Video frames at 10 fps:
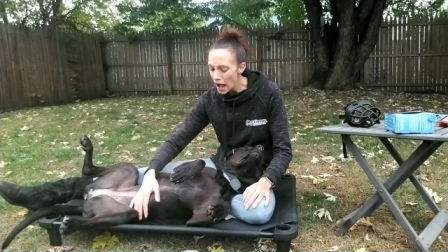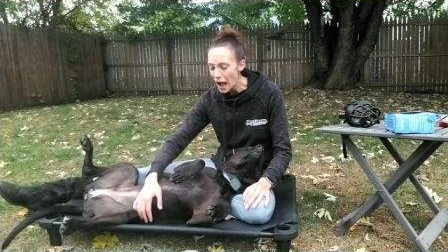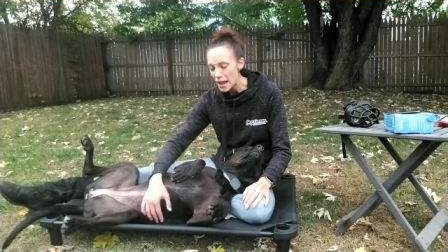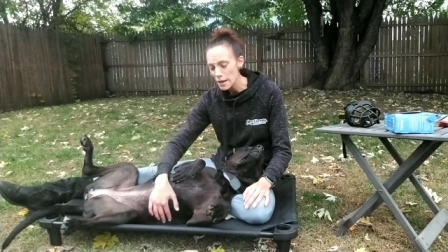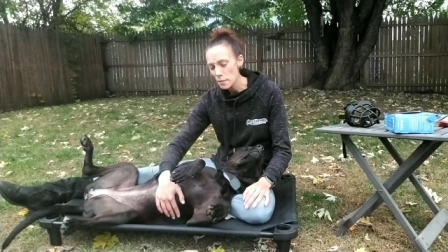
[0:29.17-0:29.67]

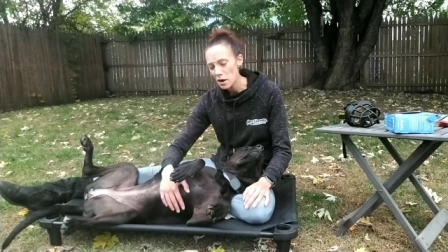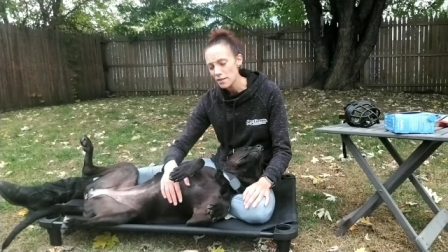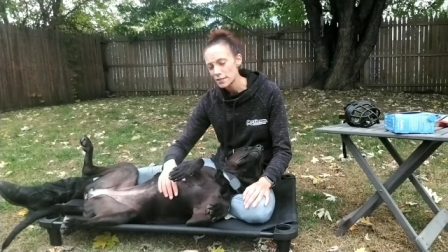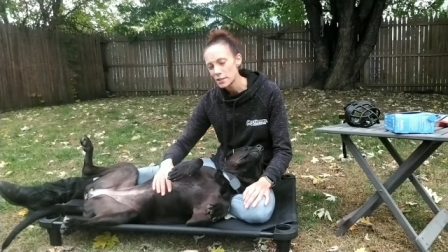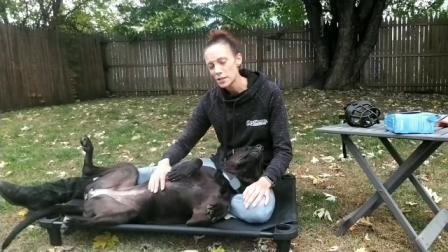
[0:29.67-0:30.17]
I am
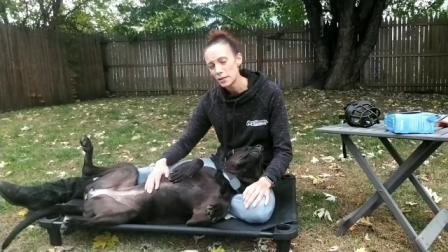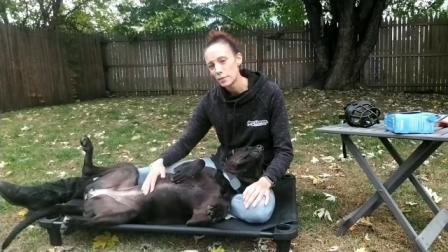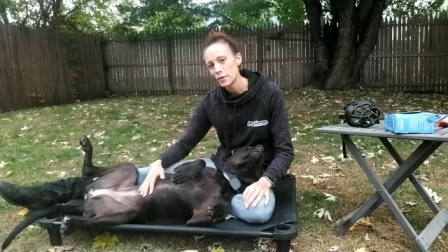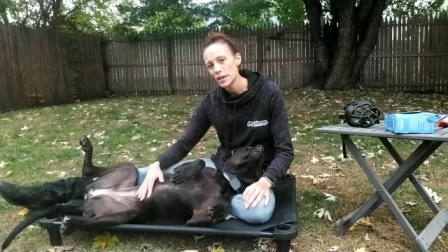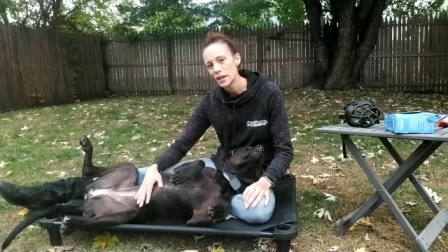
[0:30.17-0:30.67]
often to the
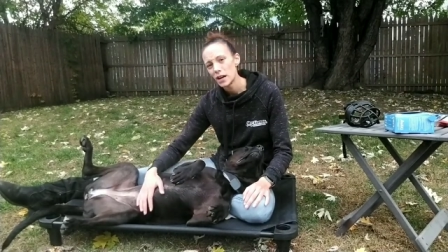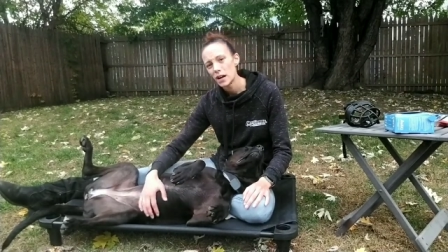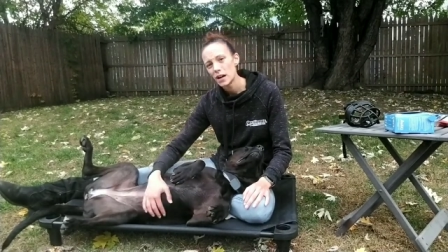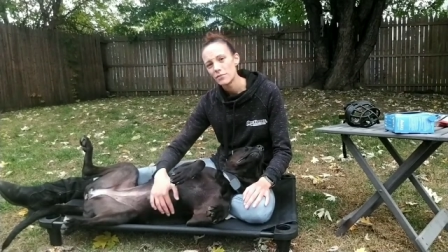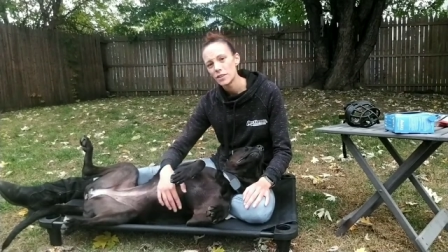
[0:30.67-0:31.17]
point
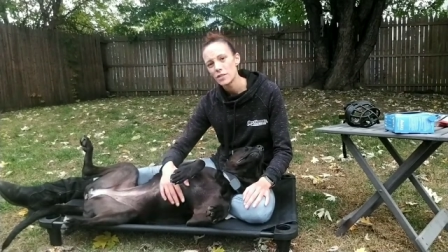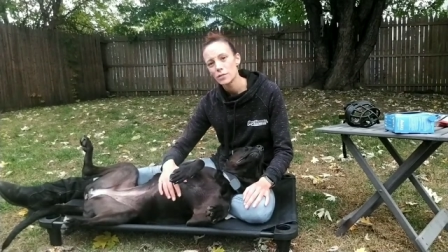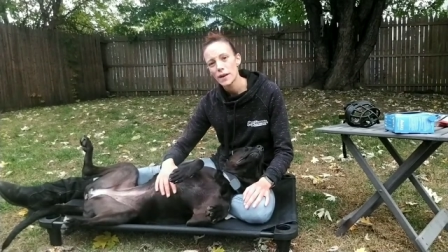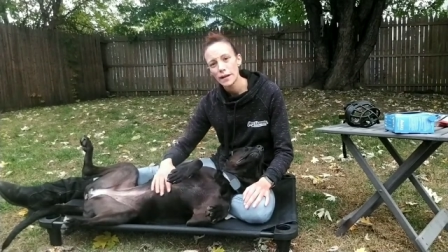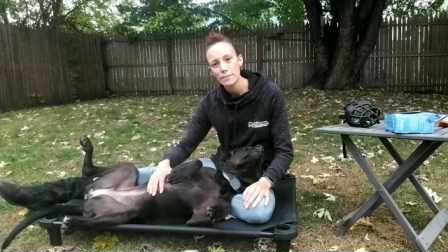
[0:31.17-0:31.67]
of
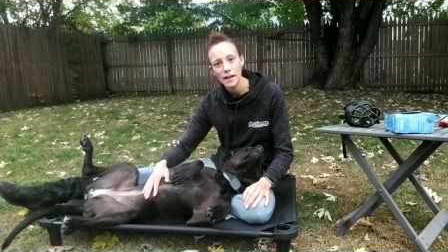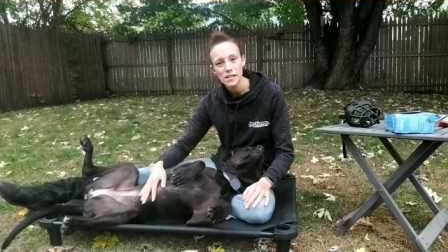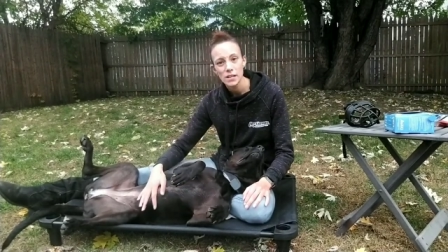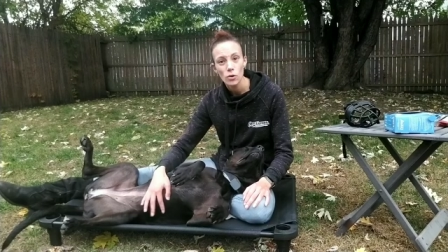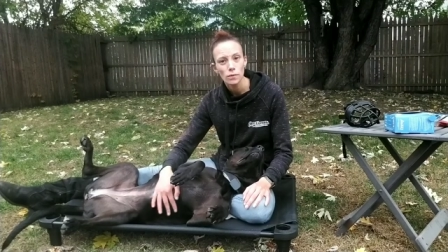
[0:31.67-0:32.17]
either
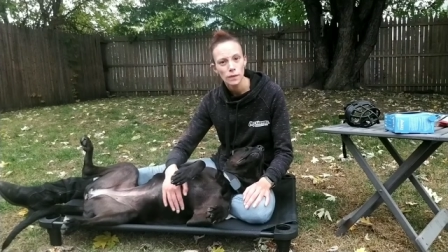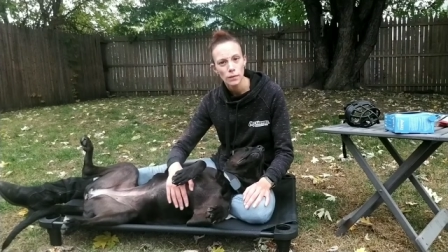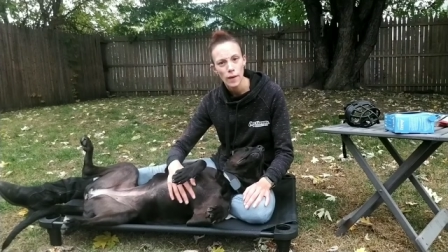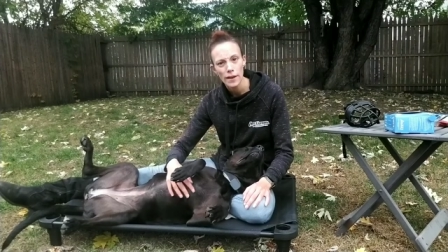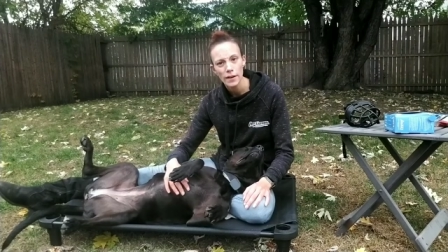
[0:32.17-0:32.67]
recommending or
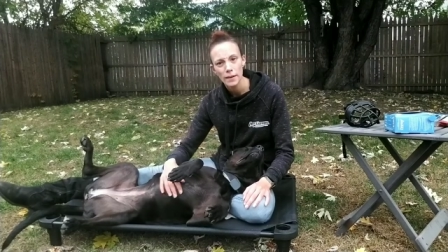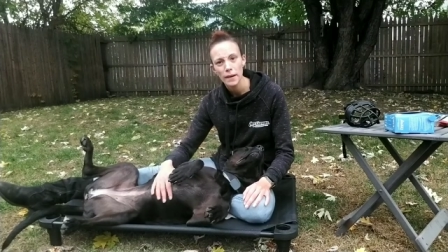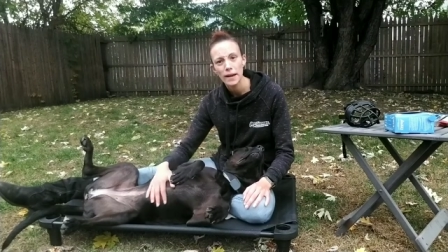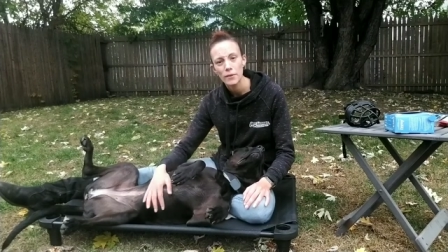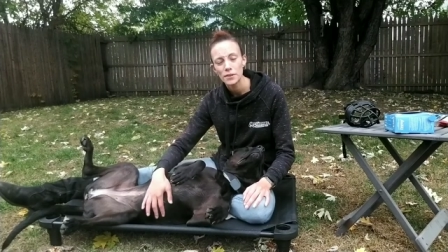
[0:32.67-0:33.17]
requiring
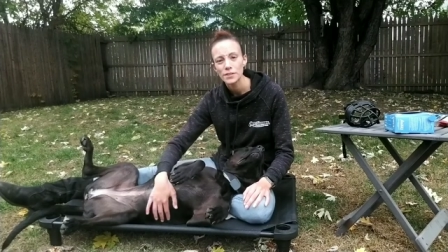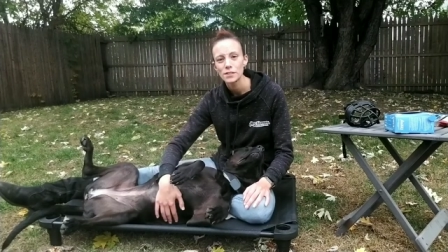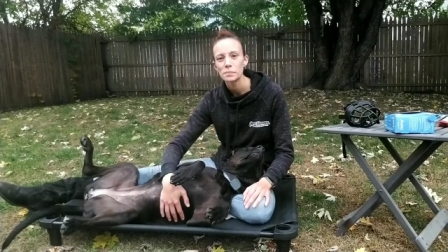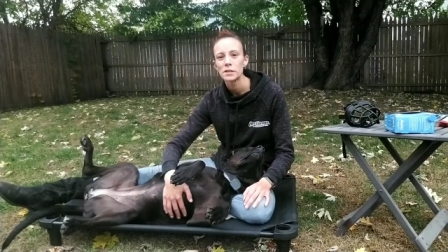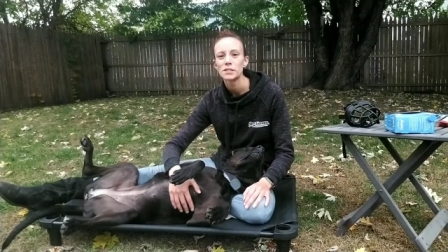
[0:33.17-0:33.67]
my
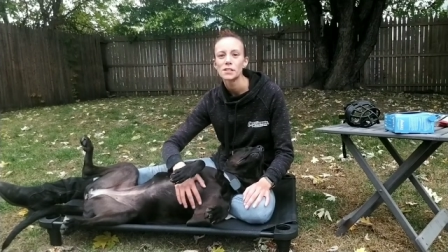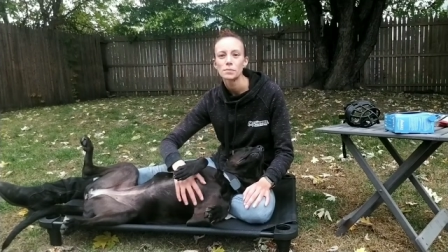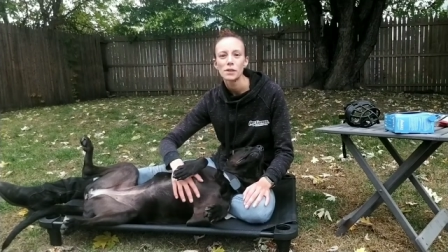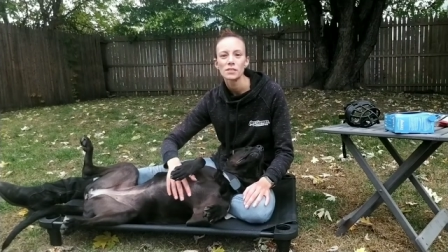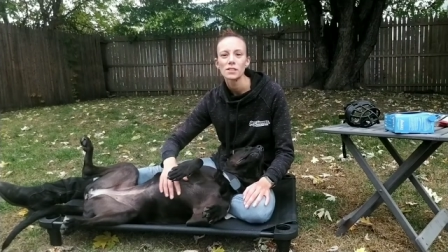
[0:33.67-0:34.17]
owners to
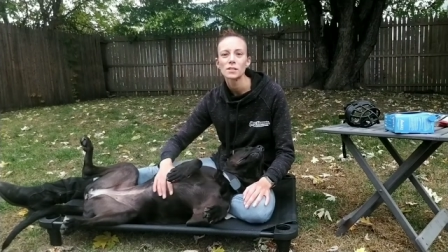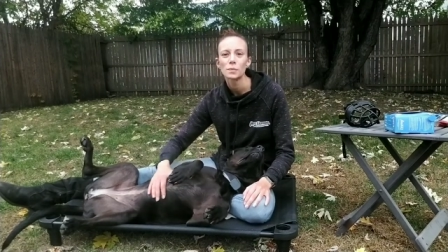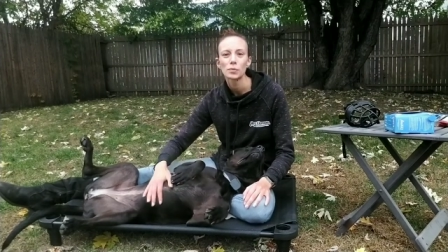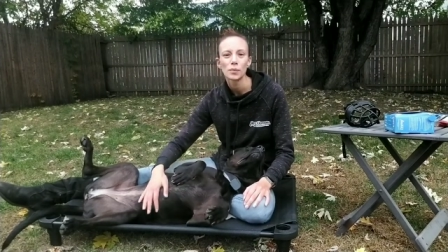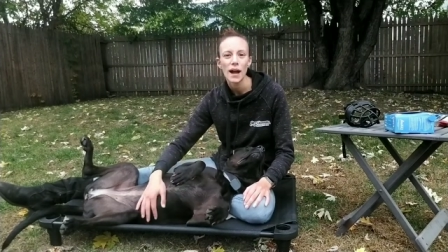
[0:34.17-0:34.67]
purchase
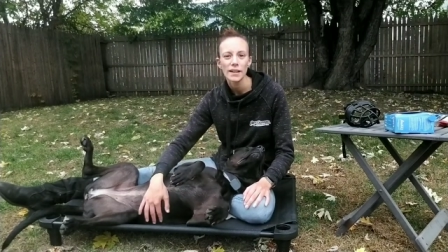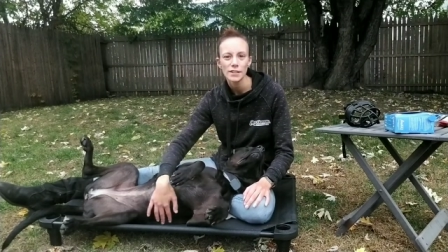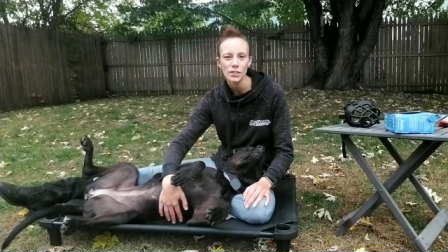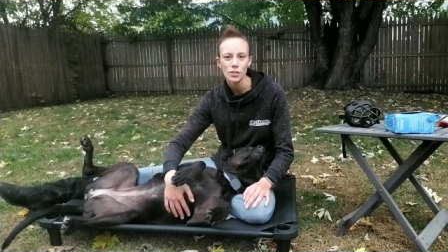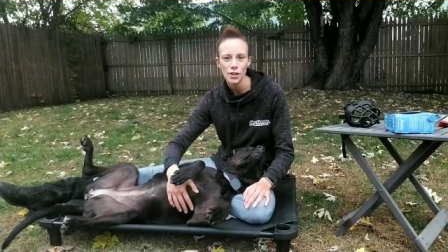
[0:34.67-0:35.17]
muzzles
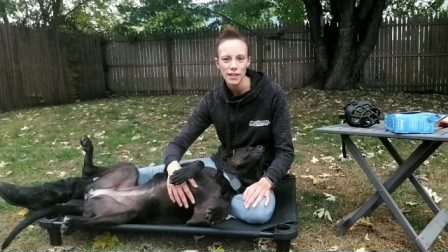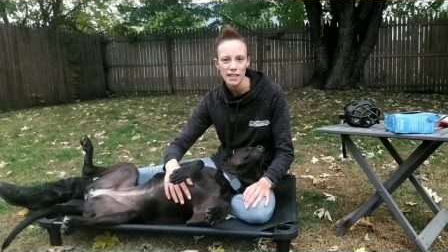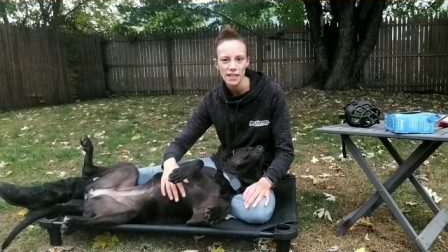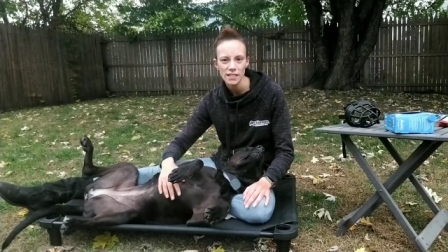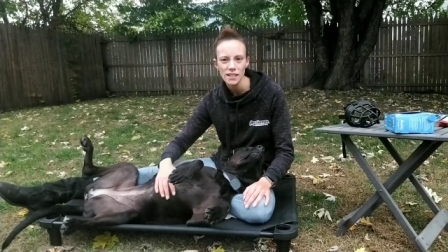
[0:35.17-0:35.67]
prior to
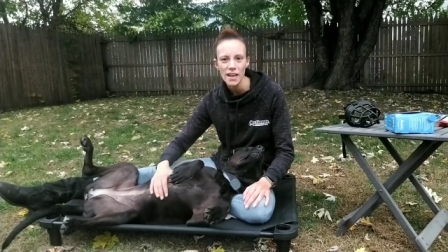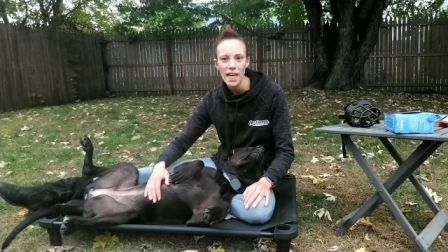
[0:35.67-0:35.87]
training